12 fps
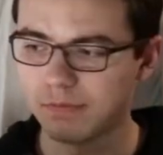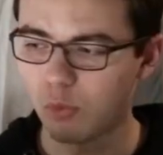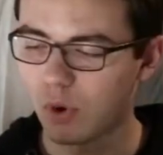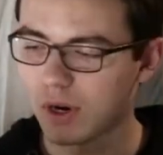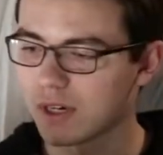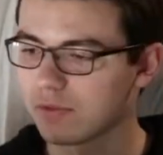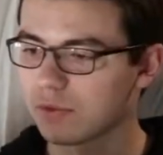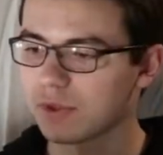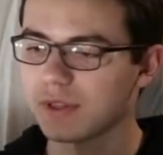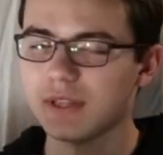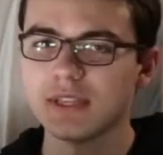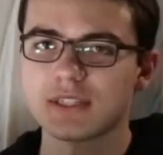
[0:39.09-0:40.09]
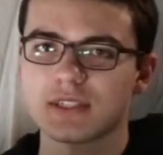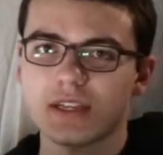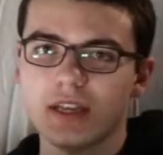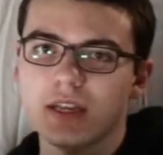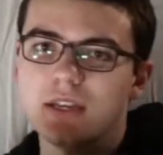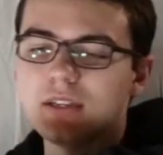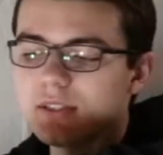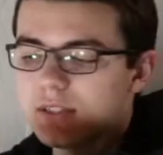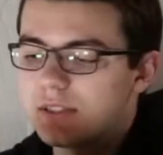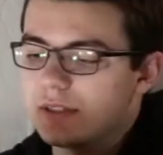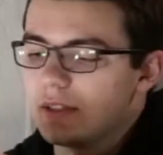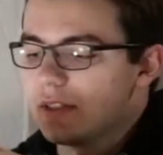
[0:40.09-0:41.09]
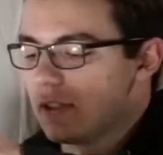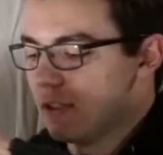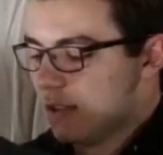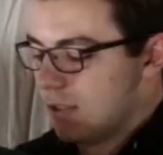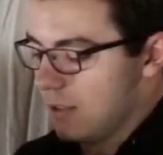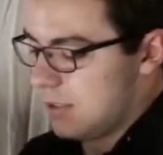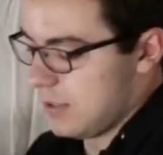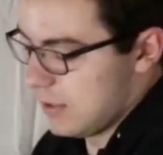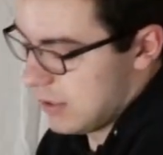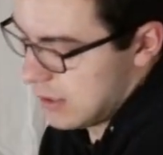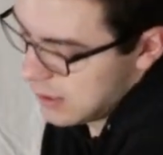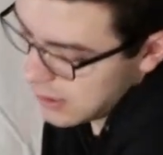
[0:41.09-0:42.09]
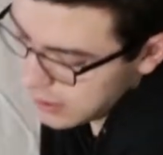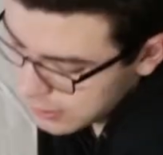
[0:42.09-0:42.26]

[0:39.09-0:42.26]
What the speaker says: whatever this is, set